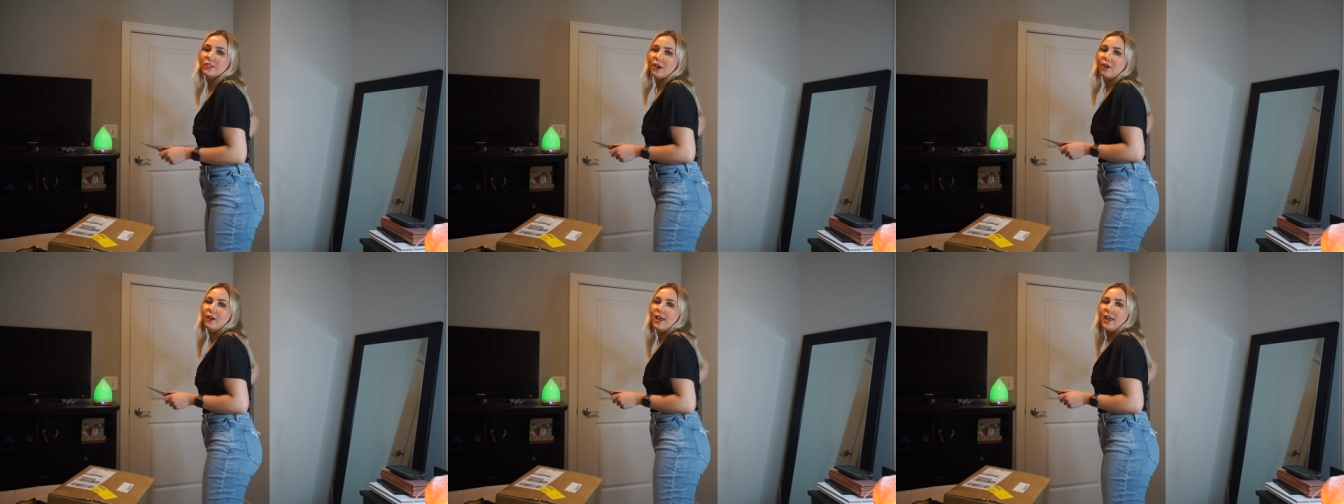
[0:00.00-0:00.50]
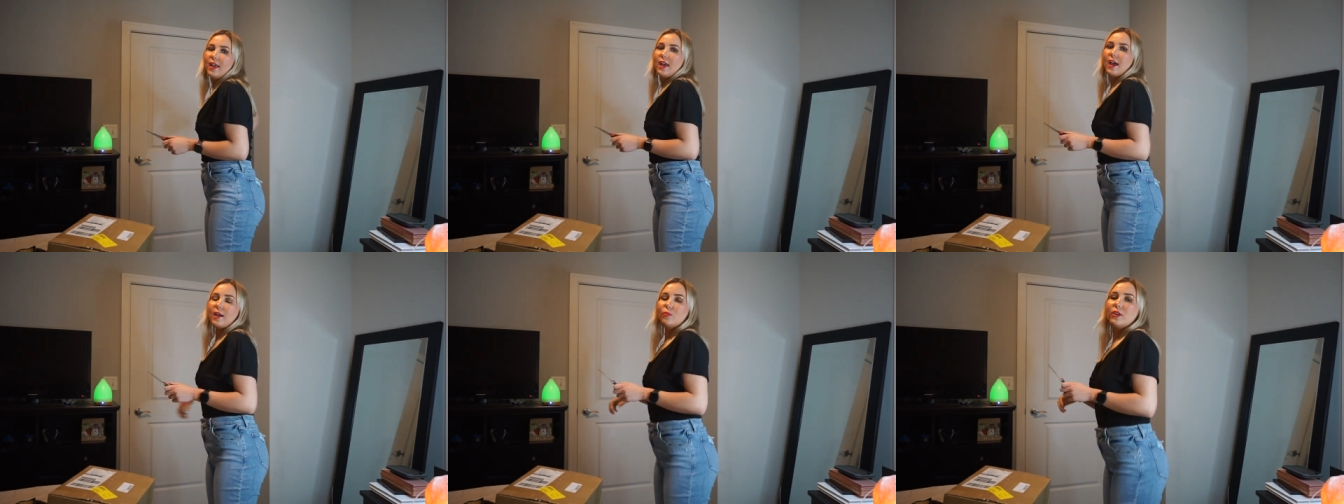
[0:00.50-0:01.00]
so
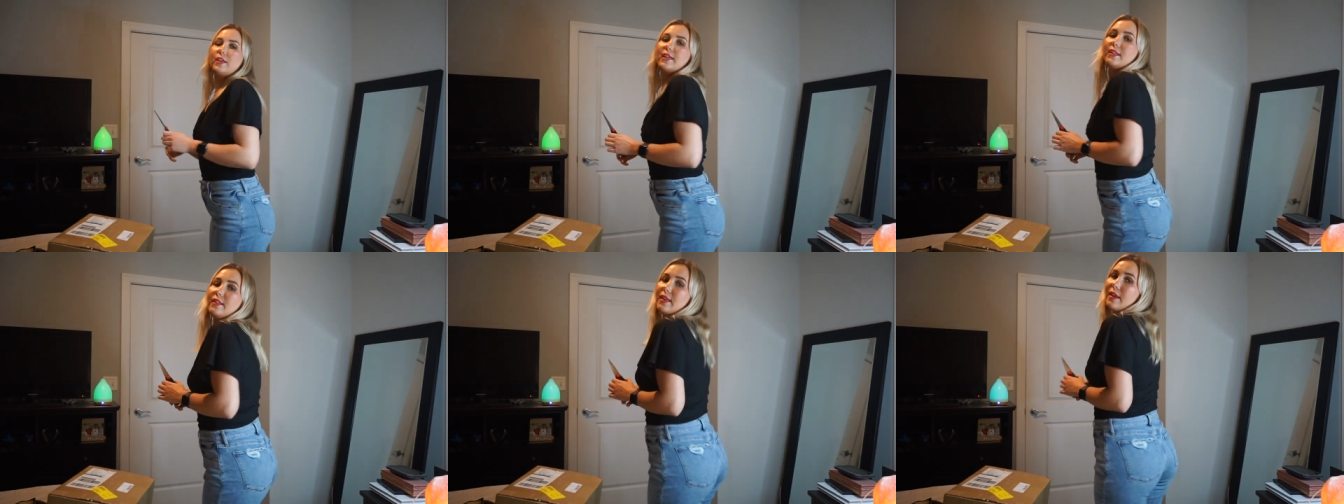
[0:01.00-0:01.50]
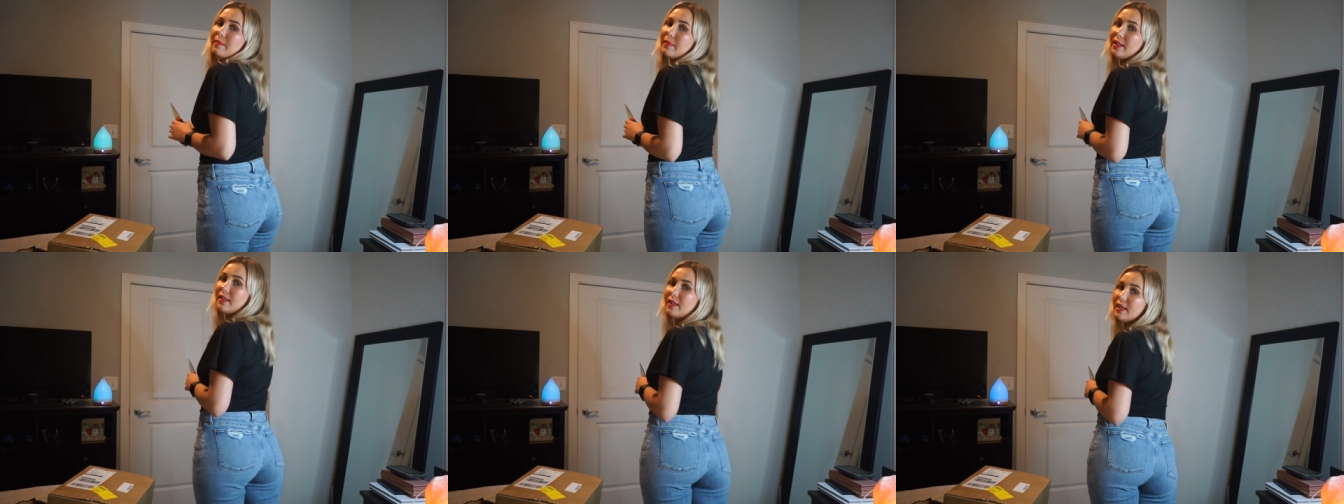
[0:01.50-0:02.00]
I'm really into them
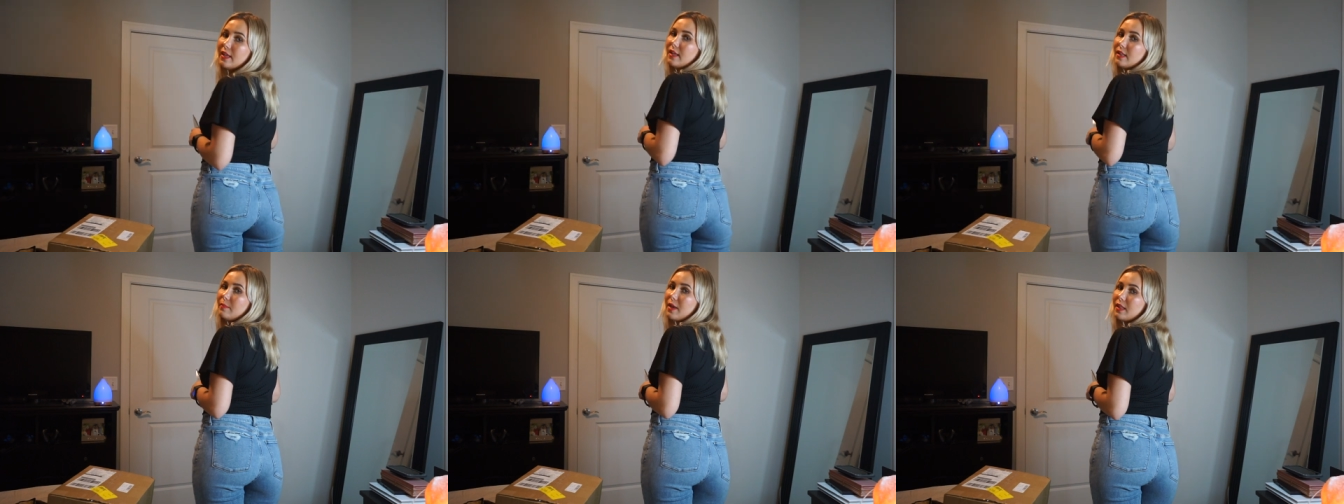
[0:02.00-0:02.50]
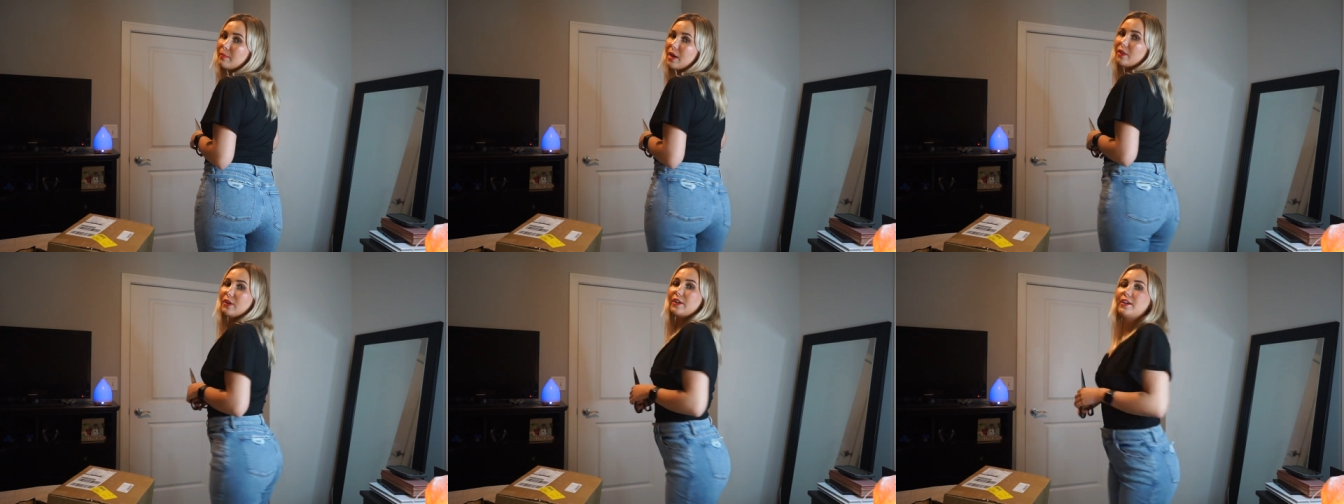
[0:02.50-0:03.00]
and make the
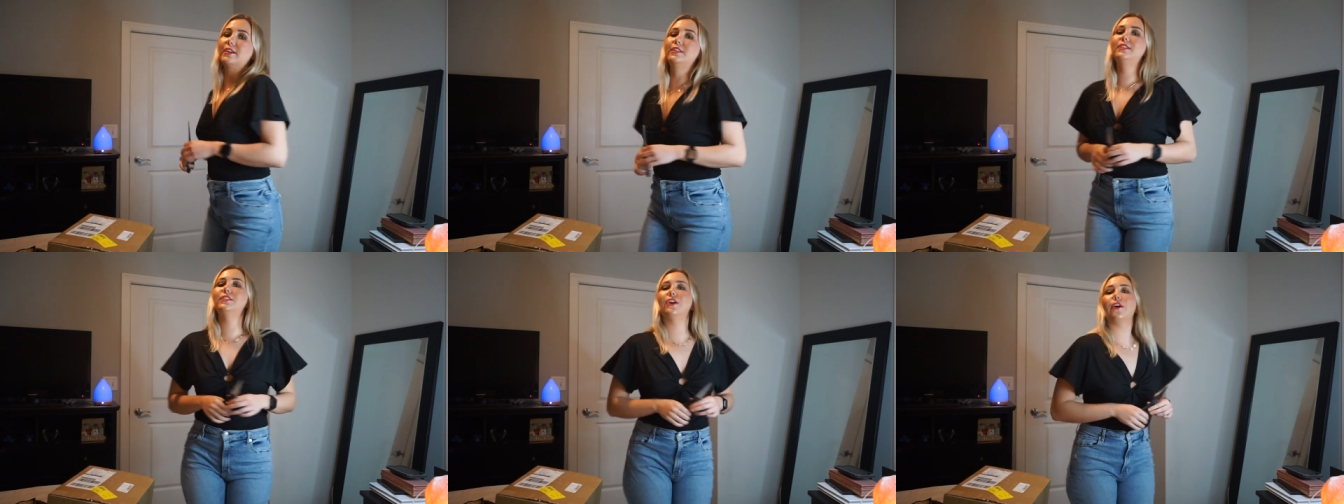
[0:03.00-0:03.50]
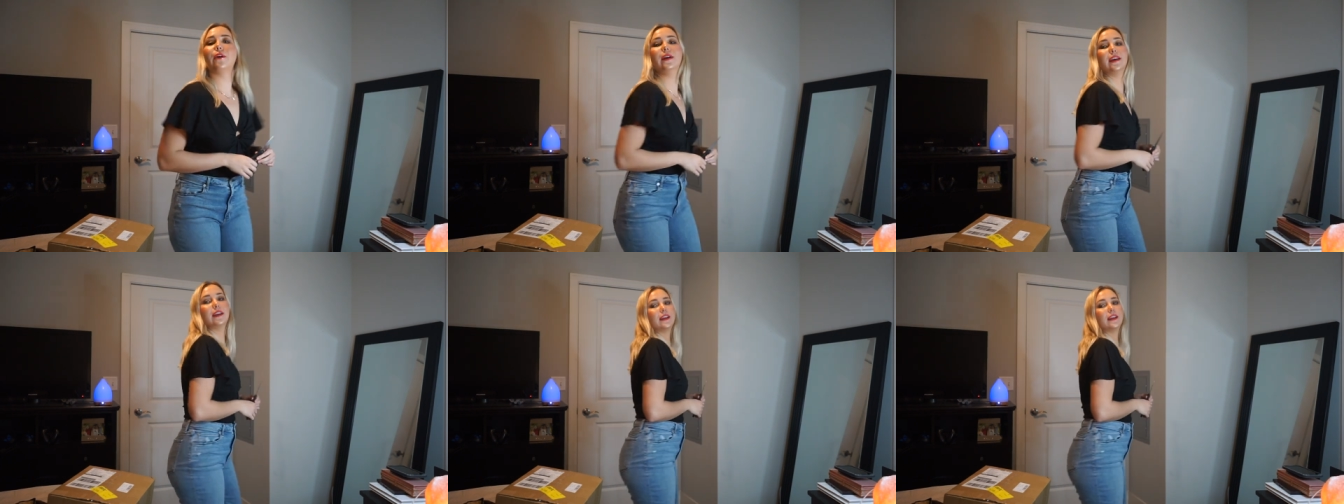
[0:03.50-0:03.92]
butt look good. So